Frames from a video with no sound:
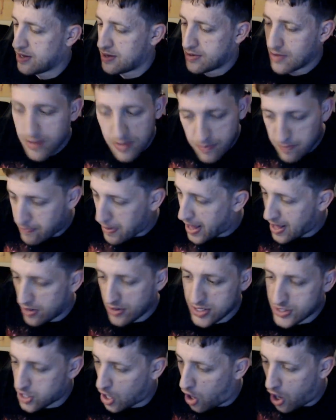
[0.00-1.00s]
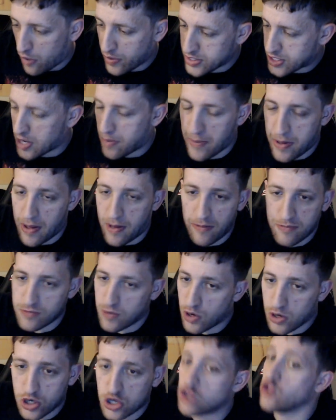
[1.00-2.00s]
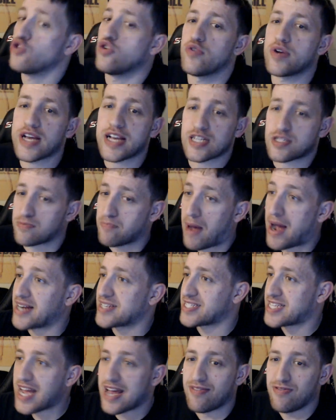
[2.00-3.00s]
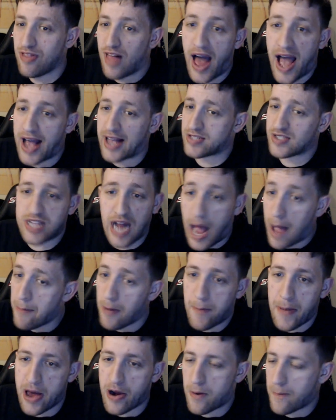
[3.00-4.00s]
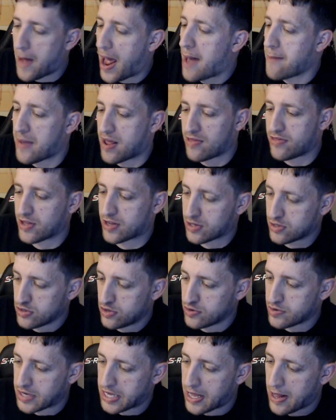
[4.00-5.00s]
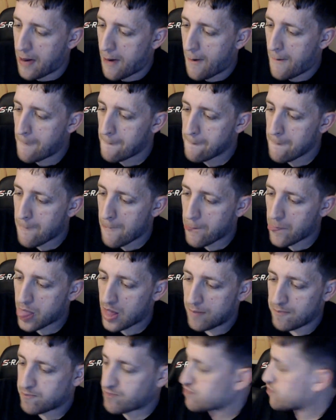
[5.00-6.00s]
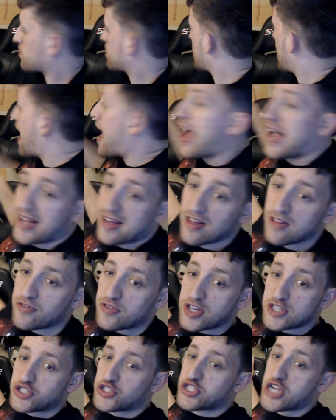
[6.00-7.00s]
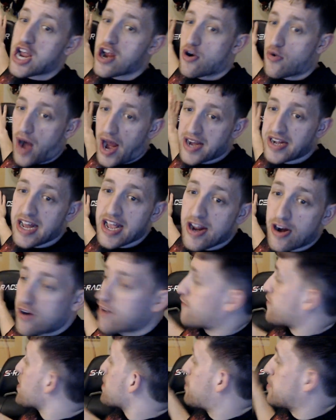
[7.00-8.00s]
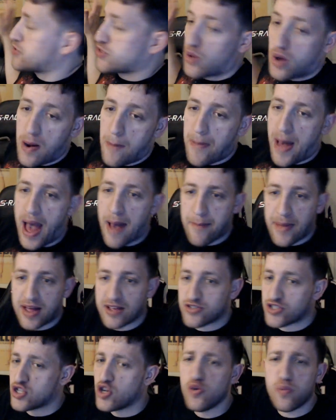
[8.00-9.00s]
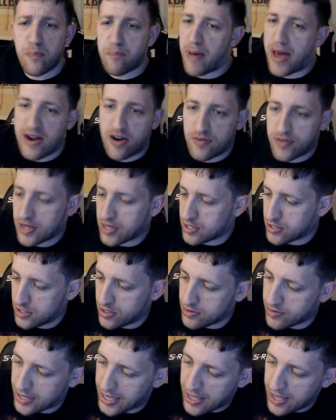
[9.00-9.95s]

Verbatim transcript: Bell is always going to be. Uh, uh, Clooney is my dead last. I'm a better Batman than Clooney. Heck, this chair right here, if he puts on a Batman suit, better than Clooney.